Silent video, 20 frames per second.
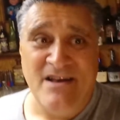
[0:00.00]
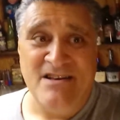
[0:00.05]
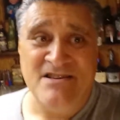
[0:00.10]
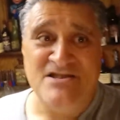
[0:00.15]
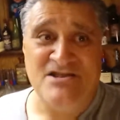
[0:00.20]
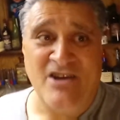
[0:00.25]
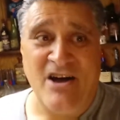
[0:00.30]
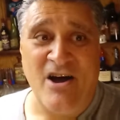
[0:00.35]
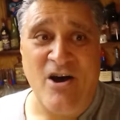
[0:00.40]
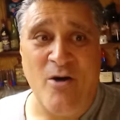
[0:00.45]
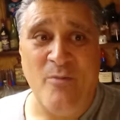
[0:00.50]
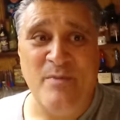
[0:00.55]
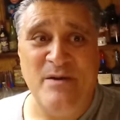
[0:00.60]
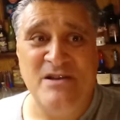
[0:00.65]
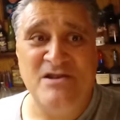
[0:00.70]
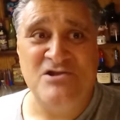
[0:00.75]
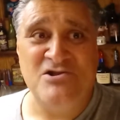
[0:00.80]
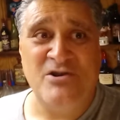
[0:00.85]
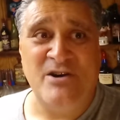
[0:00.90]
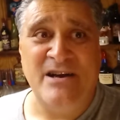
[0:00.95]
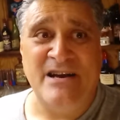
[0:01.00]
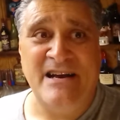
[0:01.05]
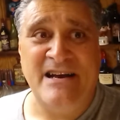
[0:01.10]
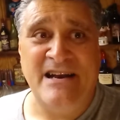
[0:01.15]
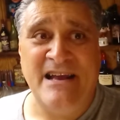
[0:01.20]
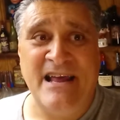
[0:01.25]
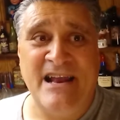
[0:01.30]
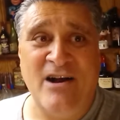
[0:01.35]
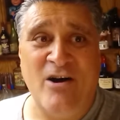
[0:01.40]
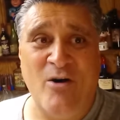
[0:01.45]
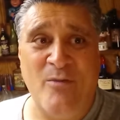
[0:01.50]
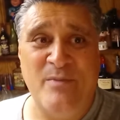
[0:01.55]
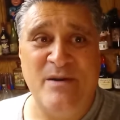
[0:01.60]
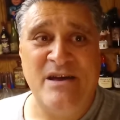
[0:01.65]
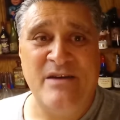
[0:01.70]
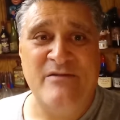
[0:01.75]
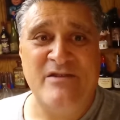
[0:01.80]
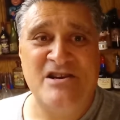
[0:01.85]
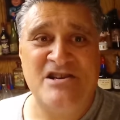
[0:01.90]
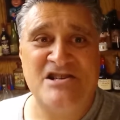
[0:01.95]
So I hope you enjoyed it, and I hope you
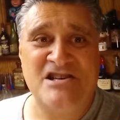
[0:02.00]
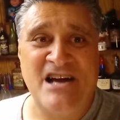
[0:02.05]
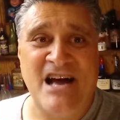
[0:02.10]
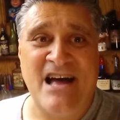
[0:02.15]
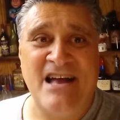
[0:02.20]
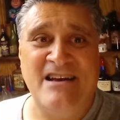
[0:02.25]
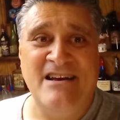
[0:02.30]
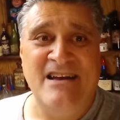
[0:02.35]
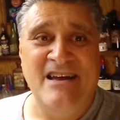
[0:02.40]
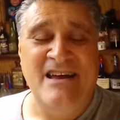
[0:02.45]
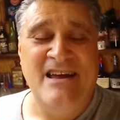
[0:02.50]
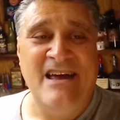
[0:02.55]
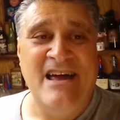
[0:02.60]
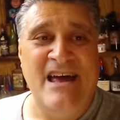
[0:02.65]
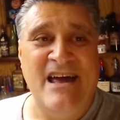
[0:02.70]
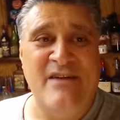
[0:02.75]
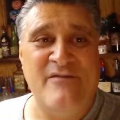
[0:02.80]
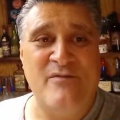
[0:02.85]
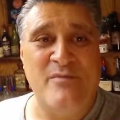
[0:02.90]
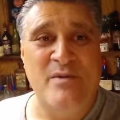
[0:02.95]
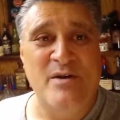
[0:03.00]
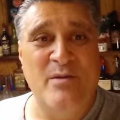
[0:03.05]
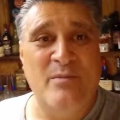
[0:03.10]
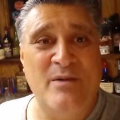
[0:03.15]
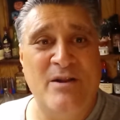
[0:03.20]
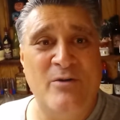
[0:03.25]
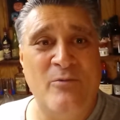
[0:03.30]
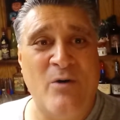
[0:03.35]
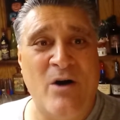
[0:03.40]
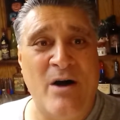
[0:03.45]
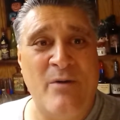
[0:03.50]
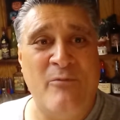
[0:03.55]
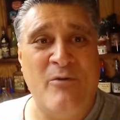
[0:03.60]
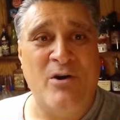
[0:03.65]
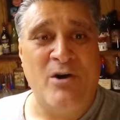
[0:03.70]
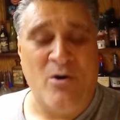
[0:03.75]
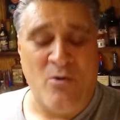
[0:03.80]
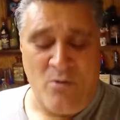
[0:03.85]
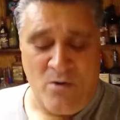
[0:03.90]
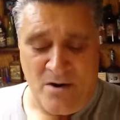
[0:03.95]
give it a shot. And from Hillbilly Wine
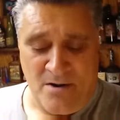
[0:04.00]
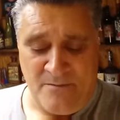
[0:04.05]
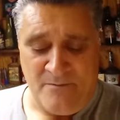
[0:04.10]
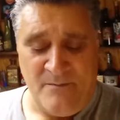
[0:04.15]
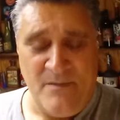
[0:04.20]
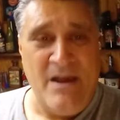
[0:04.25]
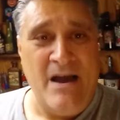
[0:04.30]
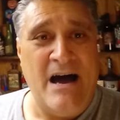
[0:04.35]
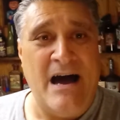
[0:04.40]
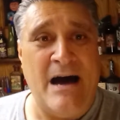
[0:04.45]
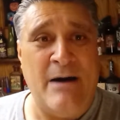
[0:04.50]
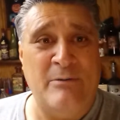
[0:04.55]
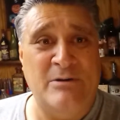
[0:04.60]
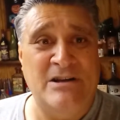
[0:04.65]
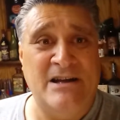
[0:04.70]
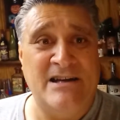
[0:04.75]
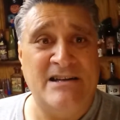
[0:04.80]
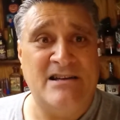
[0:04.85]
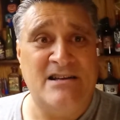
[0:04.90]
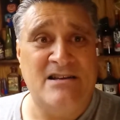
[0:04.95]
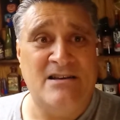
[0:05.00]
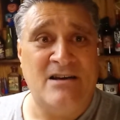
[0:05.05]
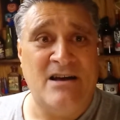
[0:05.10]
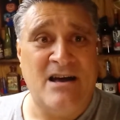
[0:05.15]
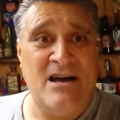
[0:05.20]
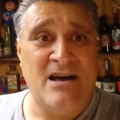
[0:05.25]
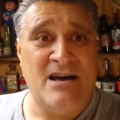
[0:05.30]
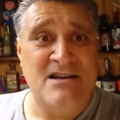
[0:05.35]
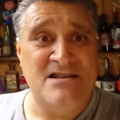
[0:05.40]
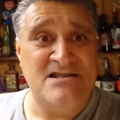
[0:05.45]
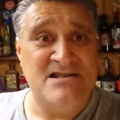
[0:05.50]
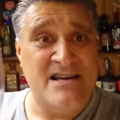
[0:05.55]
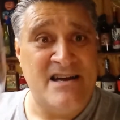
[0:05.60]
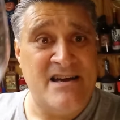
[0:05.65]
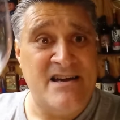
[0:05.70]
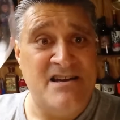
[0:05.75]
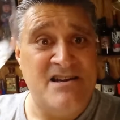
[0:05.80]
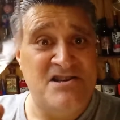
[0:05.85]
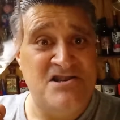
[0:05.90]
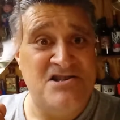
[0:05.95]
101, I would like to uh,
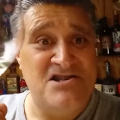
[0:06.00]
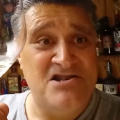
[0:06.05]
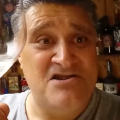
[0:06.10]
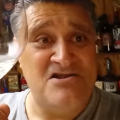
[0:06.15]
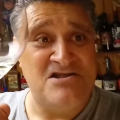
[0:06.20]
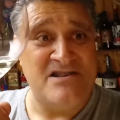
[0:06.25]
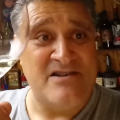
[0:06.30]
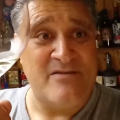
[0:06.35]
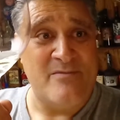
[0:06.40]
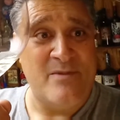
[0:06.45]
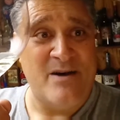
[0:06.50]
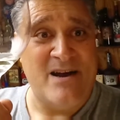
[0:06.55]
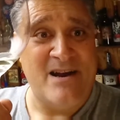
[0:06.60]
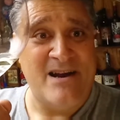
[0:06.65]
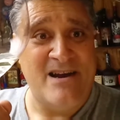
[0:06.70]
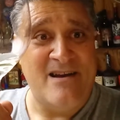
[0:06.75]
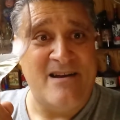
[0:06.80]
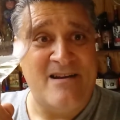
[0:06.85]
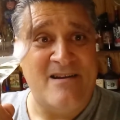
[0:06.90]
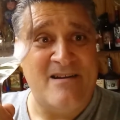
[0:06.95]
say cheers, everybody.